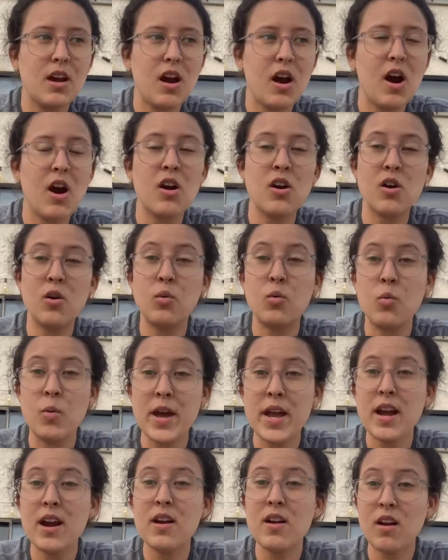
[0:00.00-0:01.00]
are
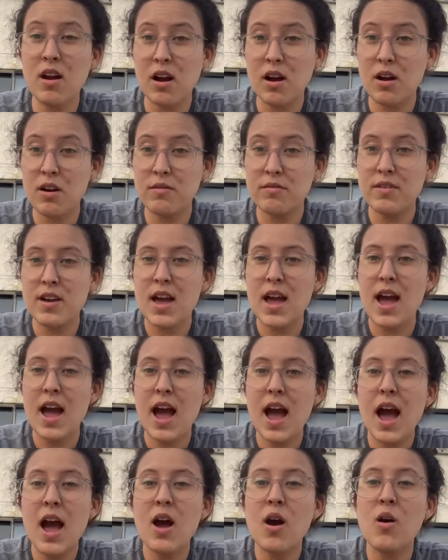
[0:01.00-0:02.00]
aware of
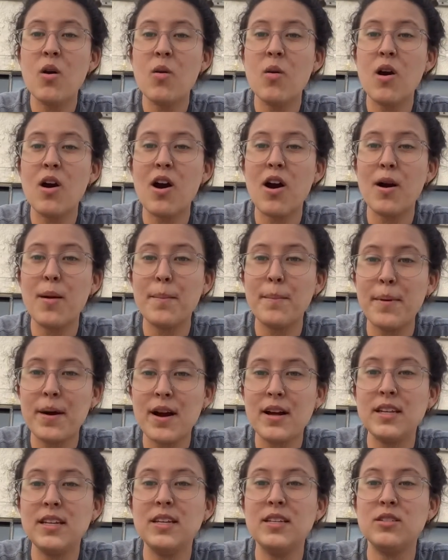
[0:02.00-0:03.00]
how our
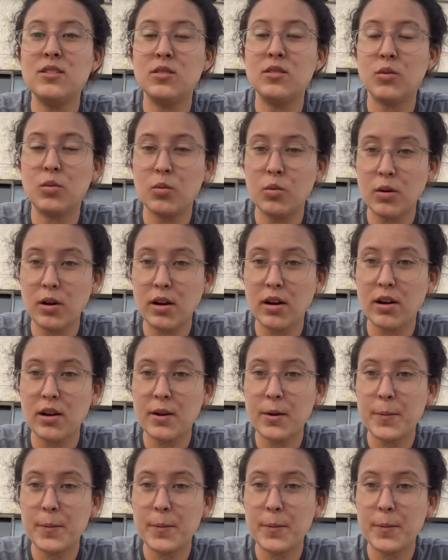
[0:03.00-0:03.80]
bodies work.